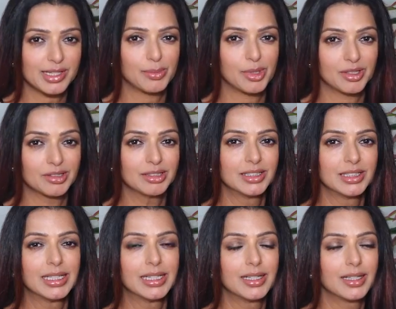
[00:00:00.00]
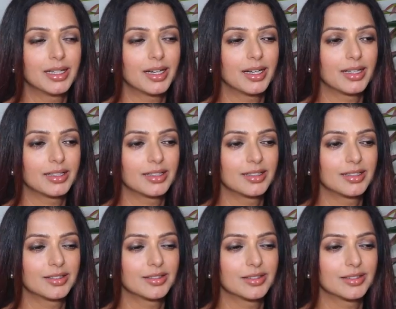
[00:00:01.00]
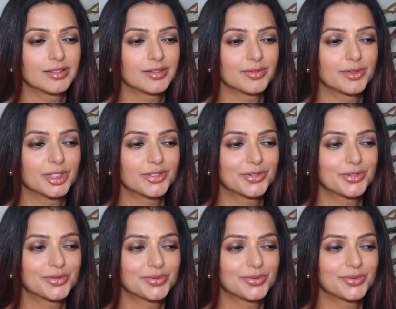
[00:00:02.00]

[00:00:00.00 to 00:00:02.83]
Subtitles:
Salman, and we've